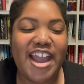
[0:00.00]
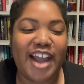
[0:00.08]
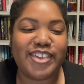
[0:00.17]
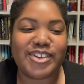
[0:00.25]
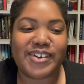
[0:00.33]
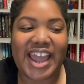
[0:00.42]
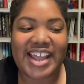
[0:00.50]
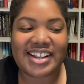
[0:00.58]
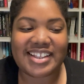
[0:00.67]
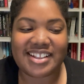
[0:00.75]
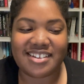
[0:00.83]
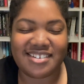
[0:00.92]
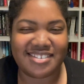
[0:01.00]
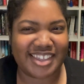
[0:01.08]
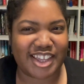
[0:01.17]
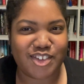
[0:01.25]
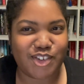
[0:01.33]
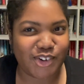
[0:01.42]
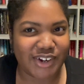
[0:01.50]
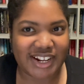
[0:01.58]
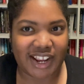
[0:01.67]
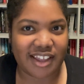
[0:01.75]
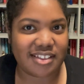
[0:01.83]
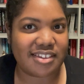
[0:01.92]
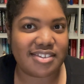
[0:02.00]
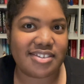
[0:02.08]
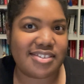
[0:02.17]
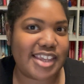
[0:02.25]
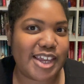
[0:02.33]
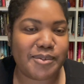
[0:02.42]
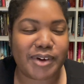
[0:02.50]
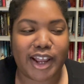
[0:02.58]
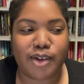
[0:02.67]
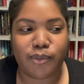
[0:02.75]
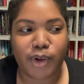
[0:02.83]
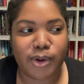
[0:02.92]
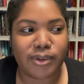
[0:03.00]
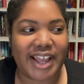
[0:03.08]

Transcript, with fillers: And so editing is just like a treat. I get to see what I wrote.